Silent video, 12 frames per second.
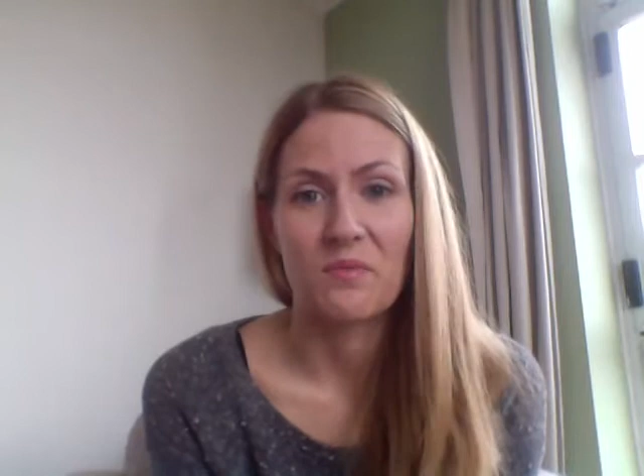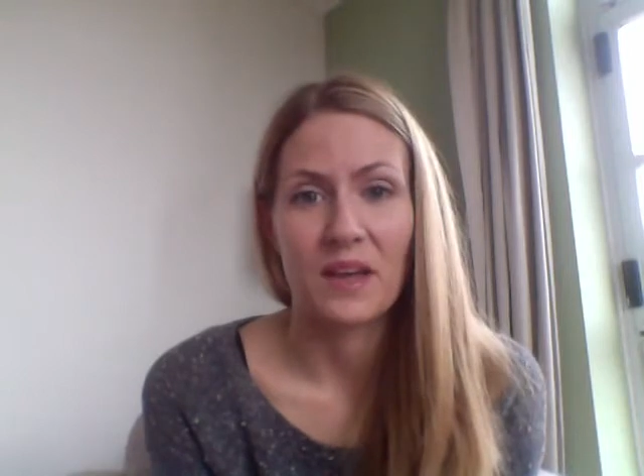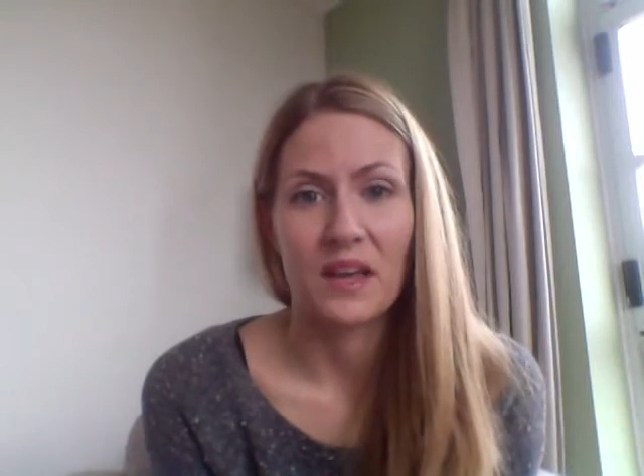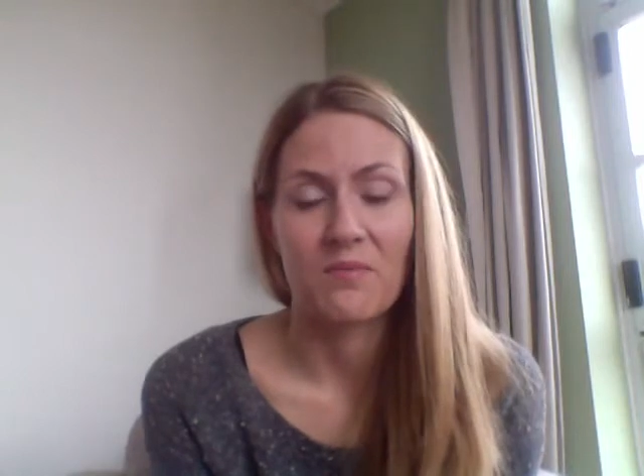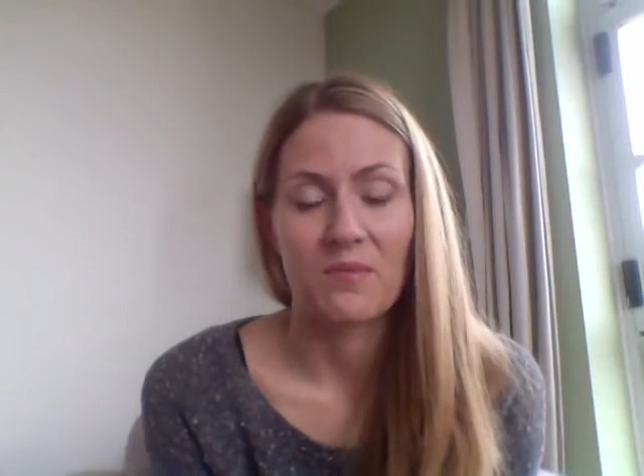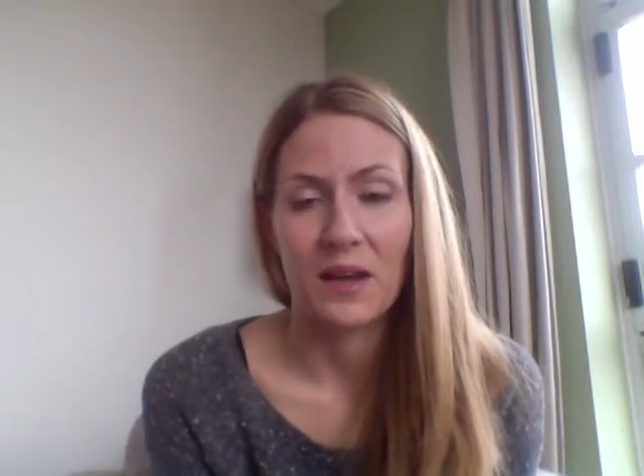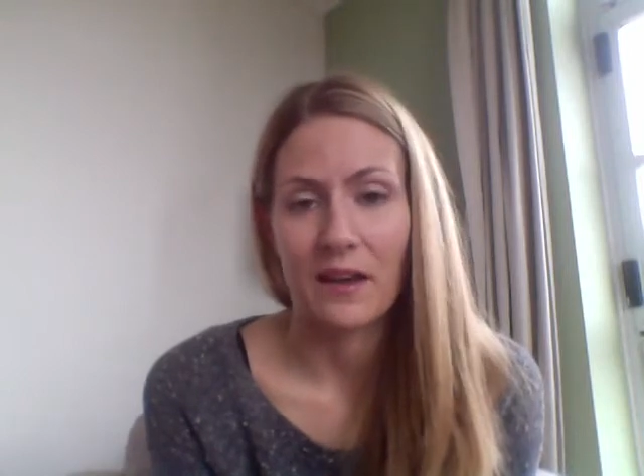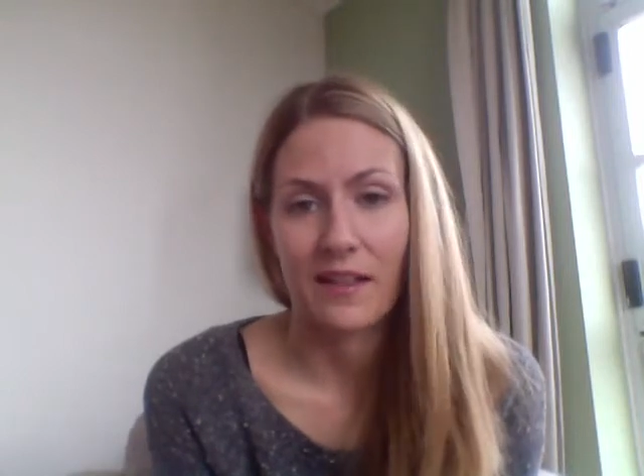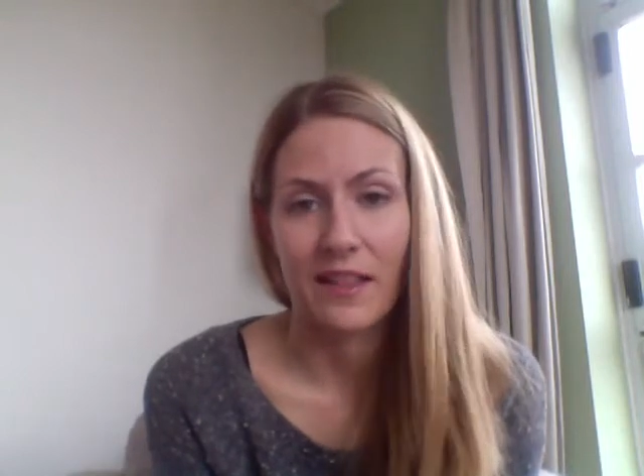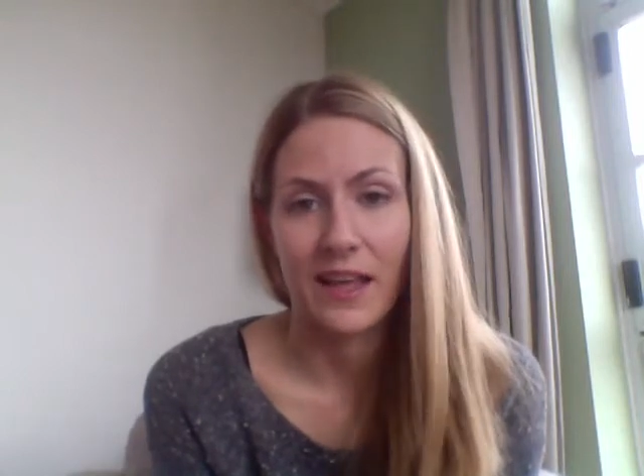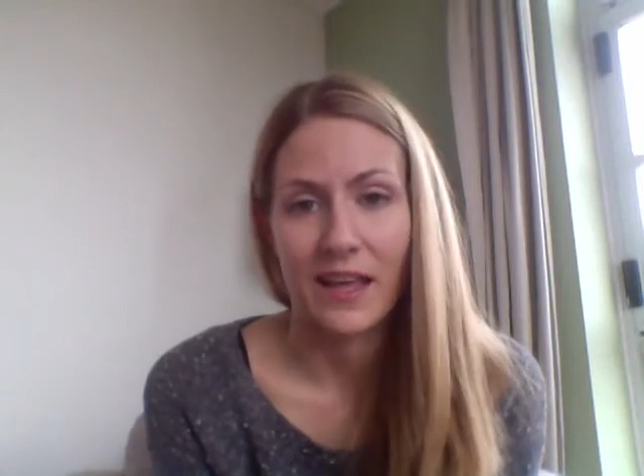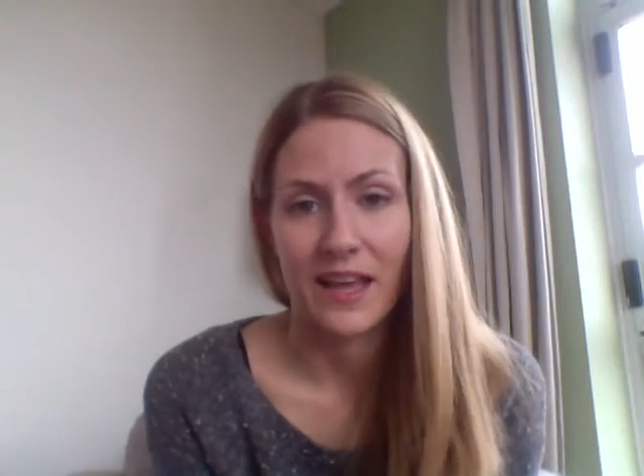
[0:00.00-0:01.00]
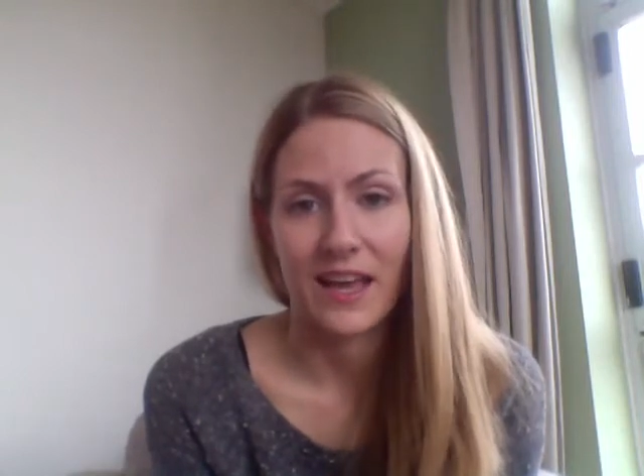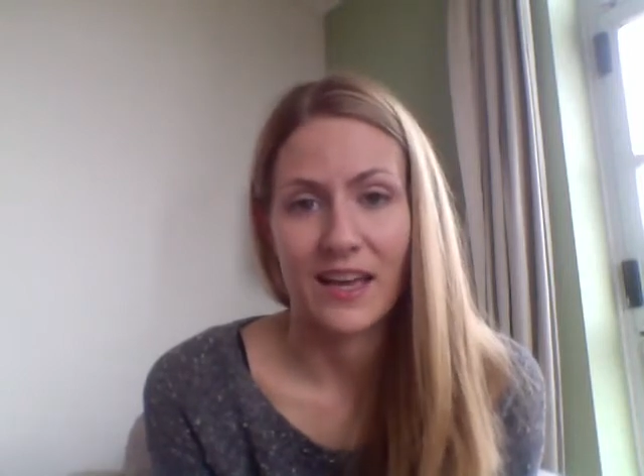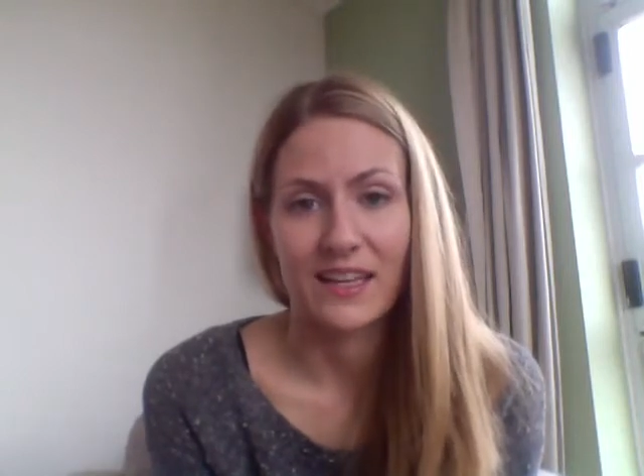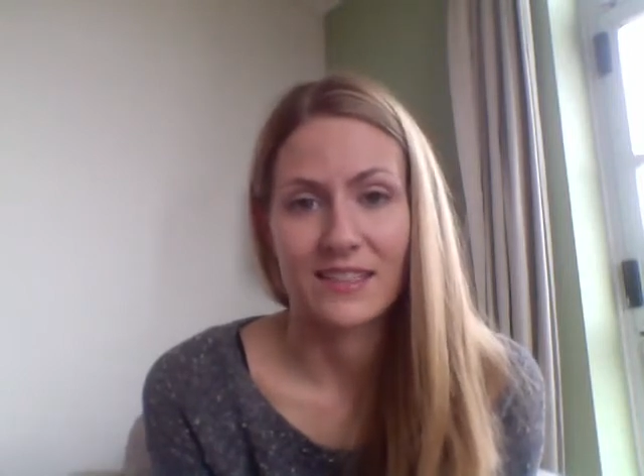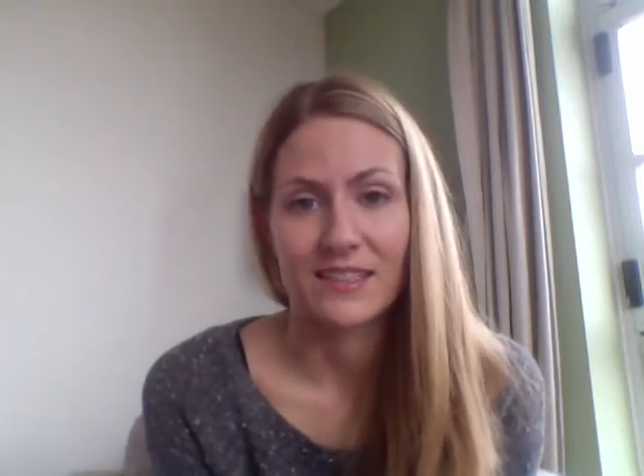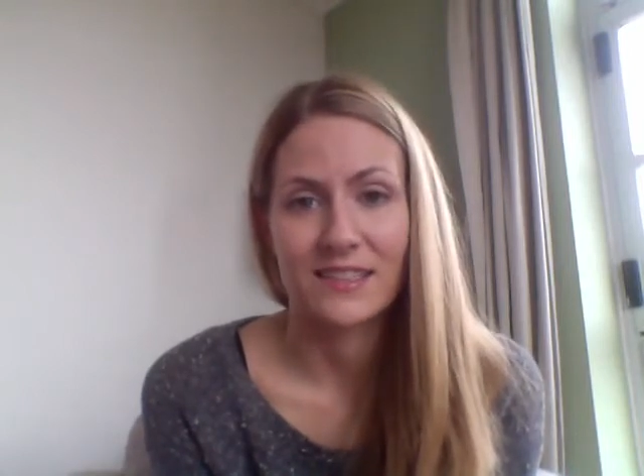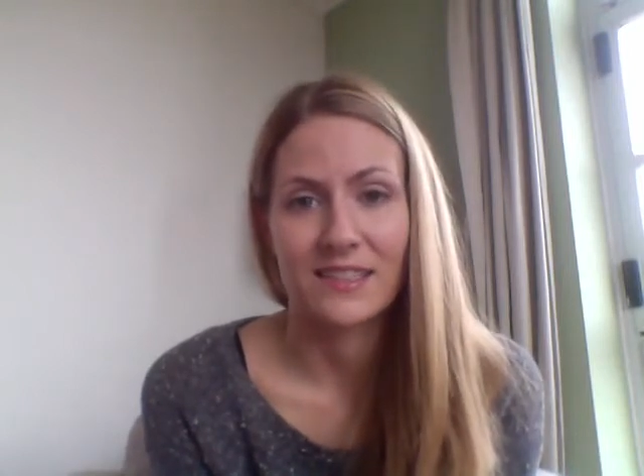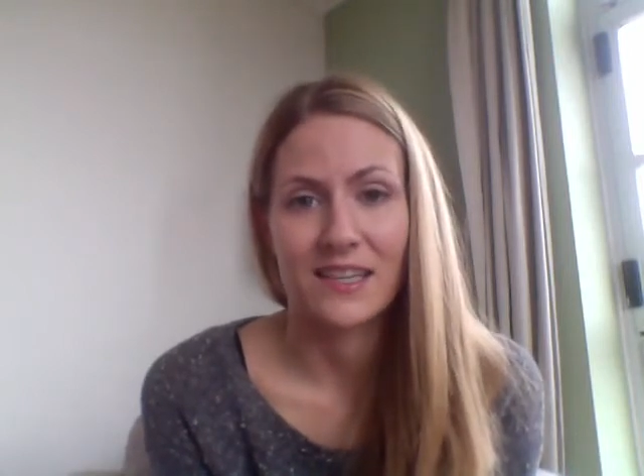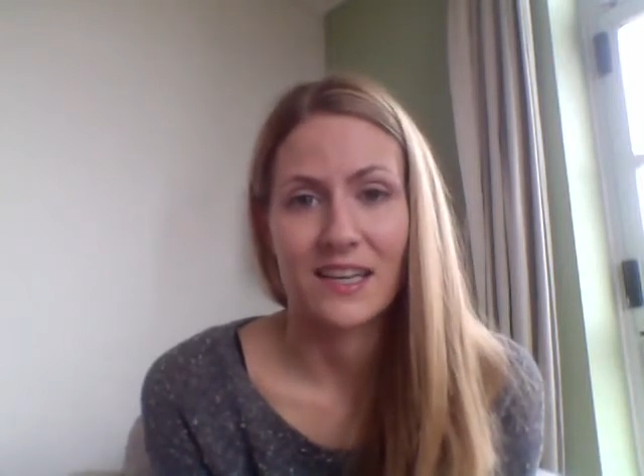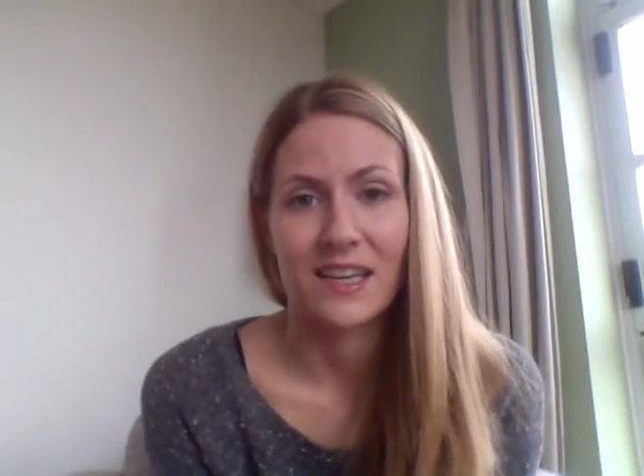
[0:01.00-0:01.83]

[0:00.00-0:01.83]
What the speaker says: bit and percolate, and